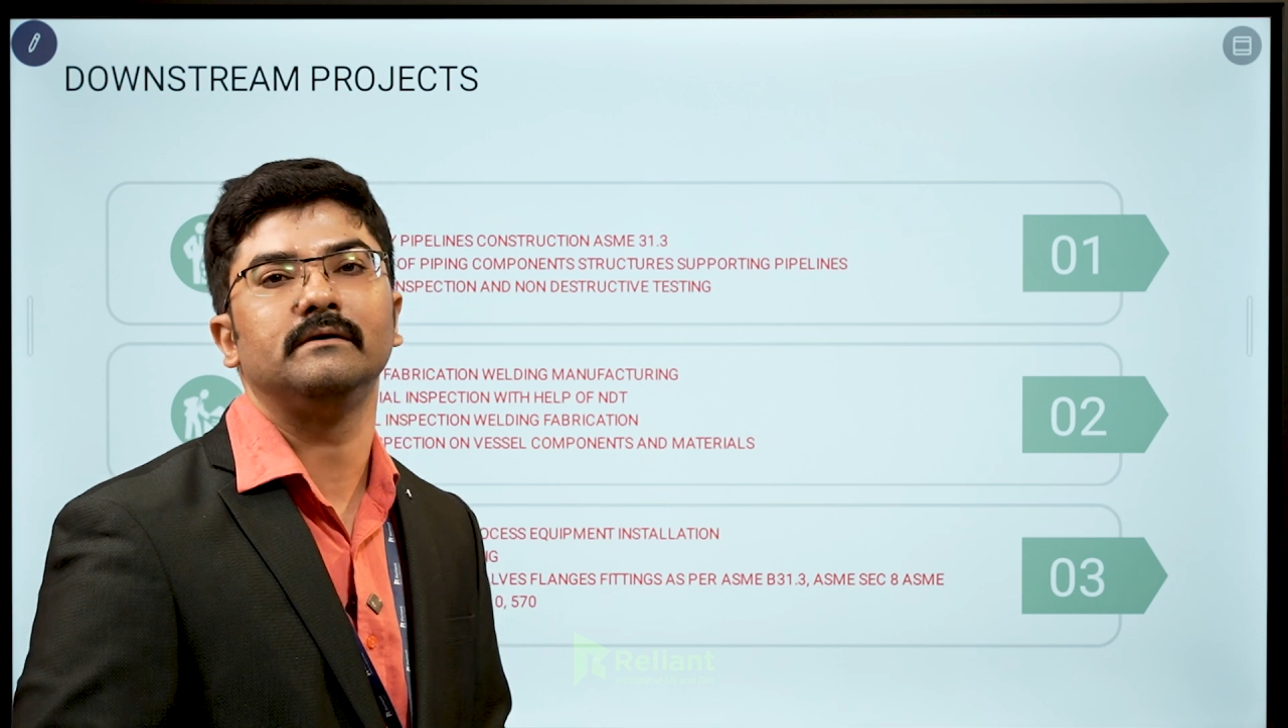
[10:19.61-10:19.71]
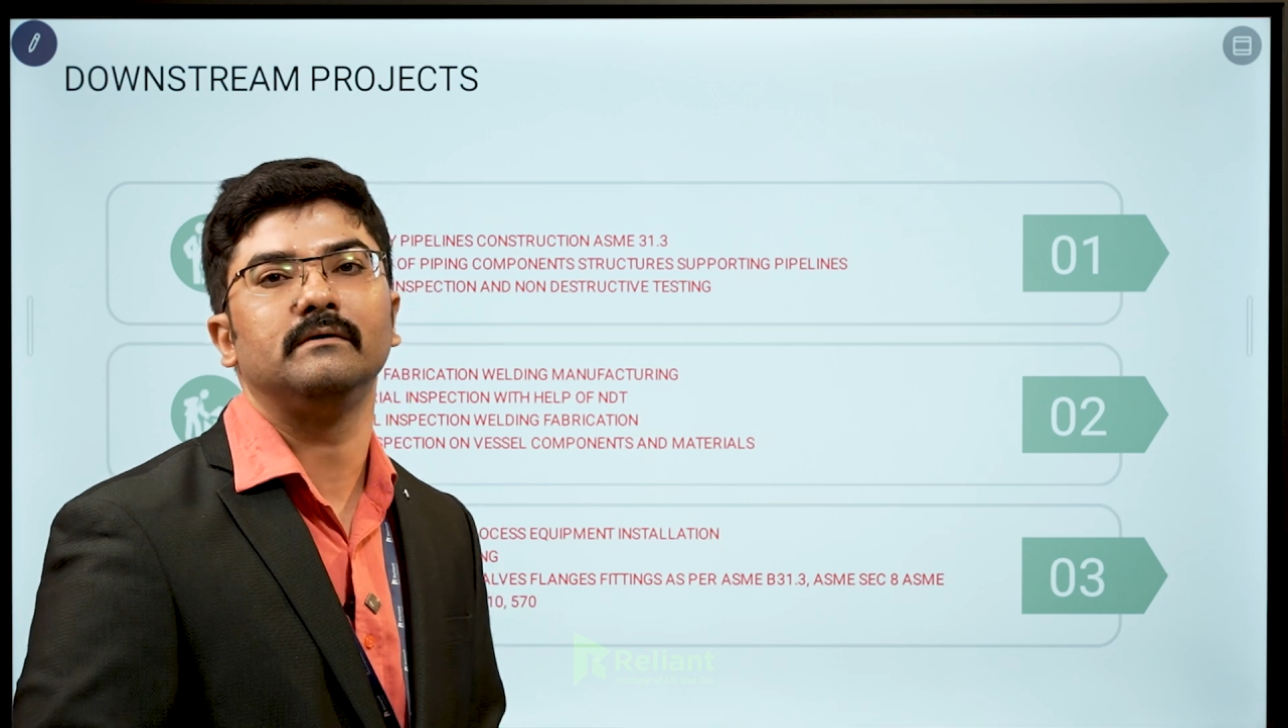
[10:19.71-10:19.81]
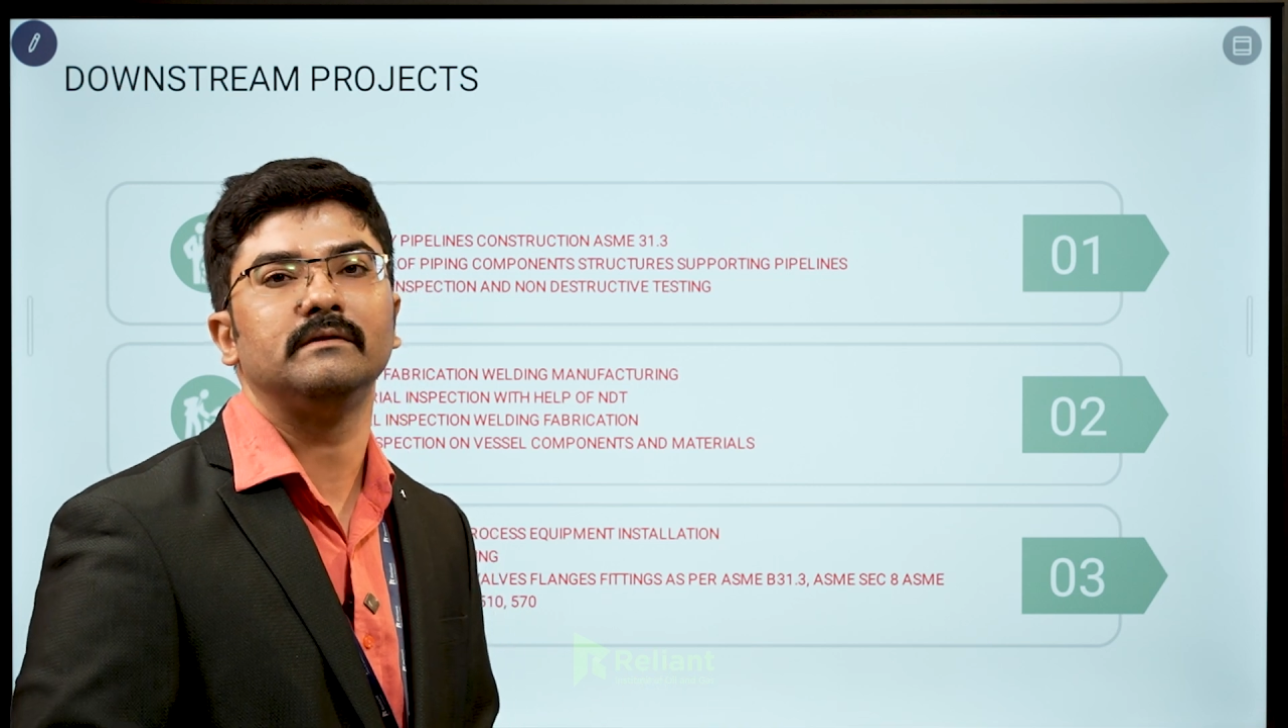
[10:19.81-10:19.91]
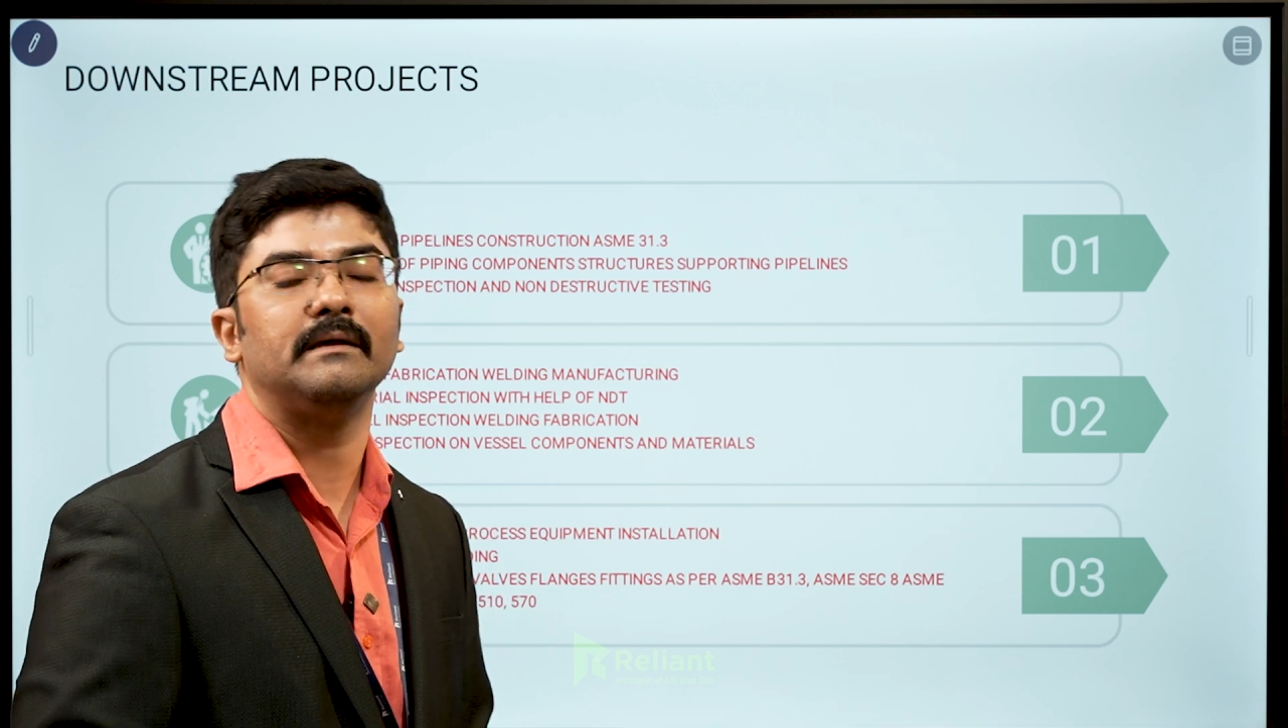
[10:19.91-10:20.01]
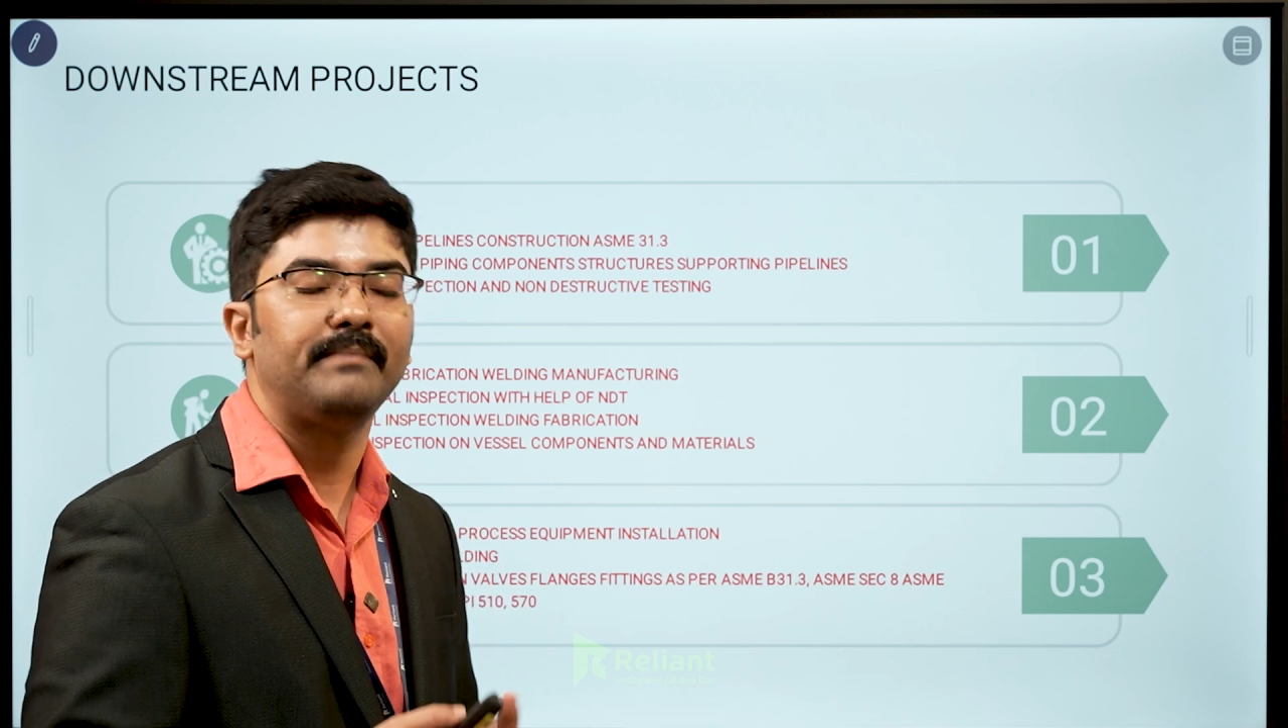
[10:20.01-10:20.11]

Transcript: you know, the